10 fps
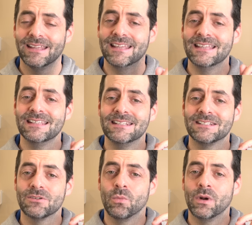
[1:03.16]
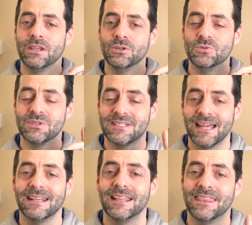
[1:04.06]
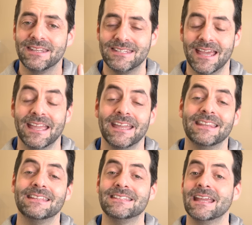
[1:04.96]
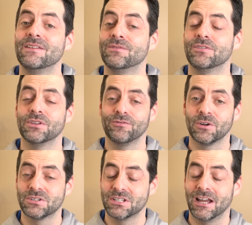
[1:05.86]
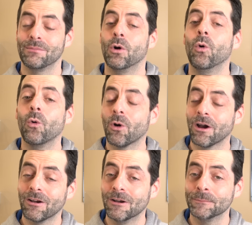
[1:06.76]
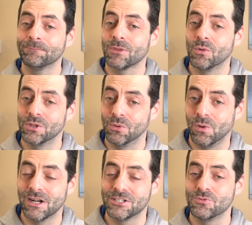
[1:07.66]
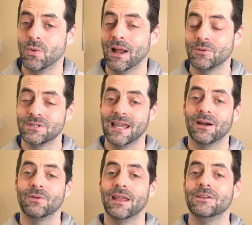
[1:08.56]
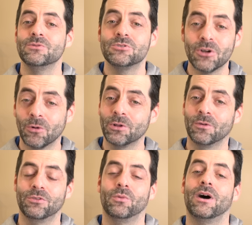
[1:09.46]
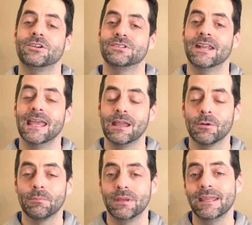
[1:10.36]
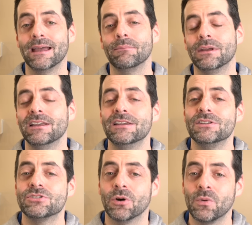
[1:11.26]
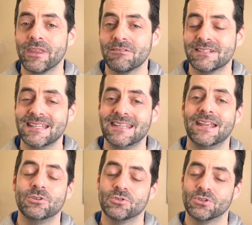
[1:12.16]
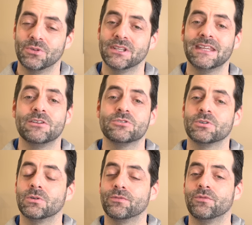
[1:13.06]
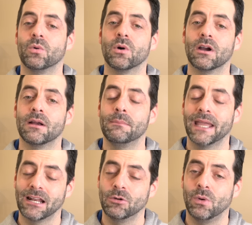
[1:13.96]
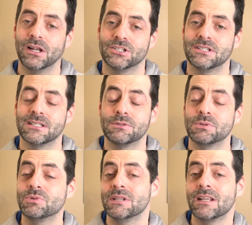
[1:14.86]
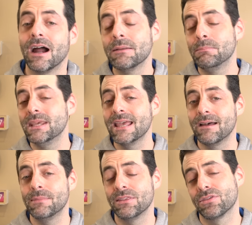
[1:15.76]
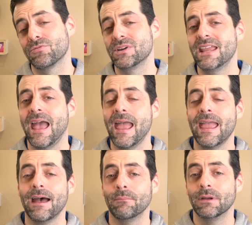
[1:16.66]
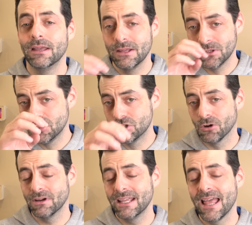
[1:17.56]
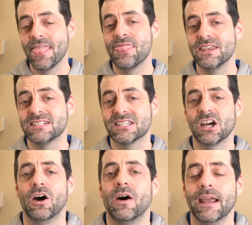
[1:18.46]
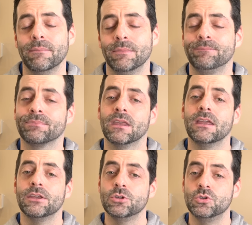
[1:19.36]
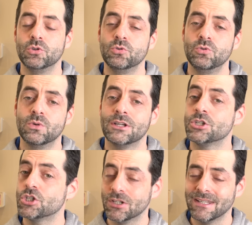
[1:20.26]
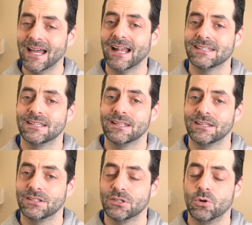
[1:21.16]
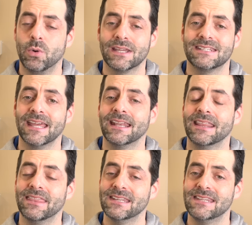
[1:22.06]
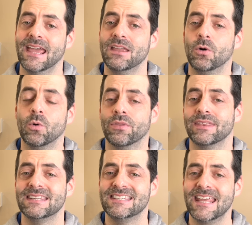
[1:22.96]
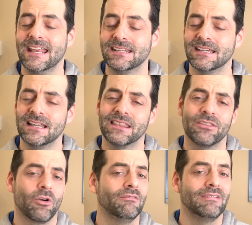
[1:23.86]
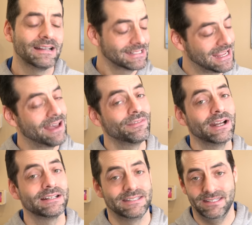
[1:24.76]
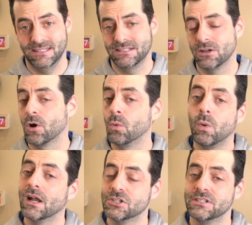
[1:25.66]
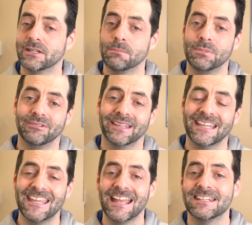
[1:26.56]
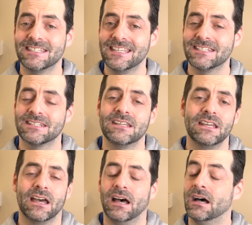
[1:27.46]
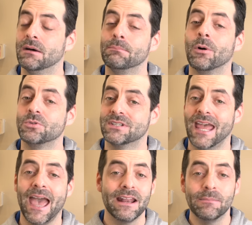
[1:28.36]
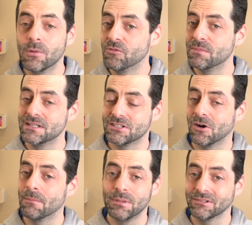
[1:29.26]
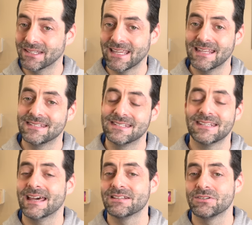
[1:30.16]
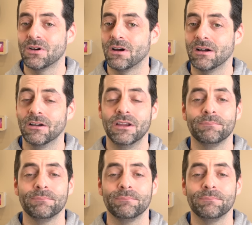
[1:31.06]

is when you set the day and the date for the first time, or when the watch is wound down and you don't know if the watch is an AM or PM. So there is a danger zone. The danger zone for mechanical watches is between 9 PM and 3 AM. During this time, you should not quickset the day or the date. There are lots of caveats to this. There are watches that are built against this. Uh, most ETA movements are built against this, as are